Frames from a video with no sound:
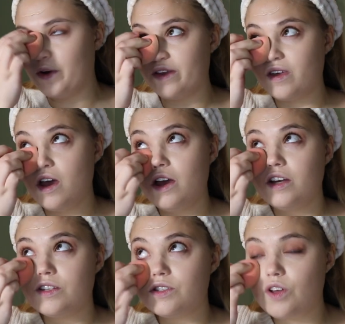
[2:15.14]
with
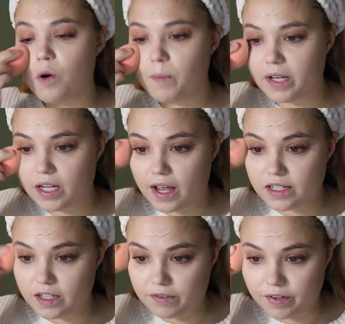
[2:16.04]
so many
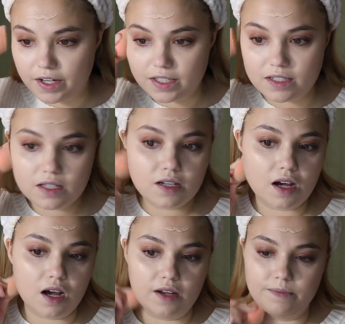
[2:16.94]
different
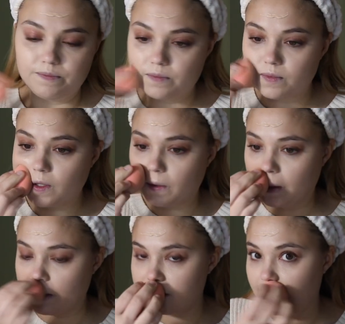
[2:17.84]
um,
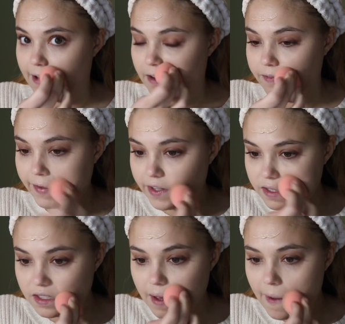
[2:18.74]
things on
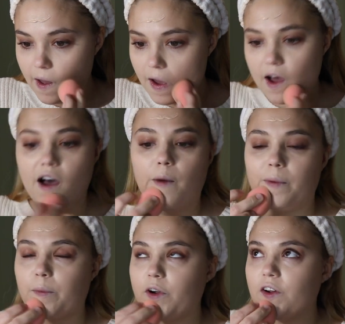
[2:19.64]
Netflix. Um,
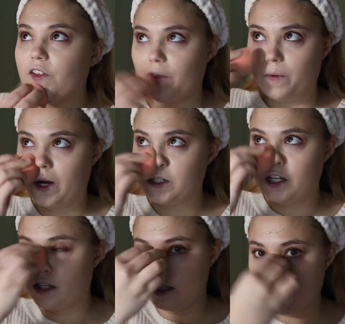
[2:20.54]
I'm currently
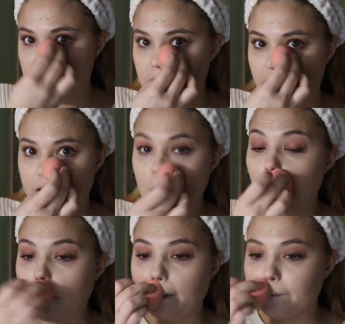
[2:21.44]
watching The Devil Next
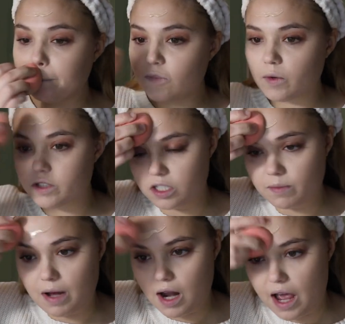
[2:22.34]
Door, which is
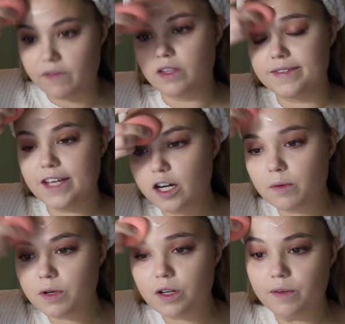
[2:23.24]
about Ivan the
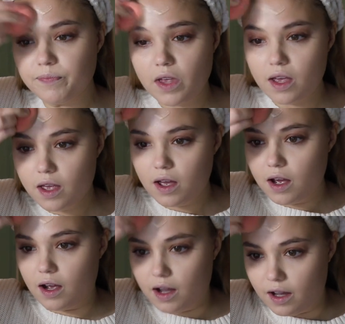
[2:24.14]
Terrible.
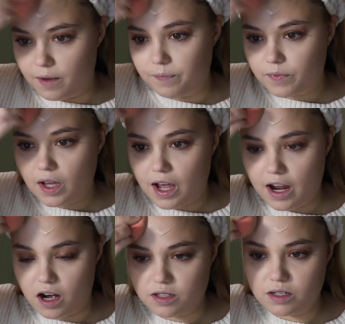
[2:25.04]
Um, I
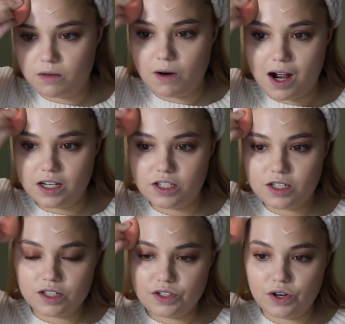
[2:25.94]
also
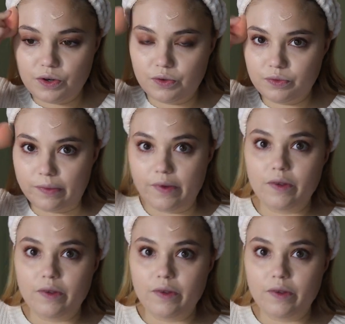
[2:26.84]
watched Don't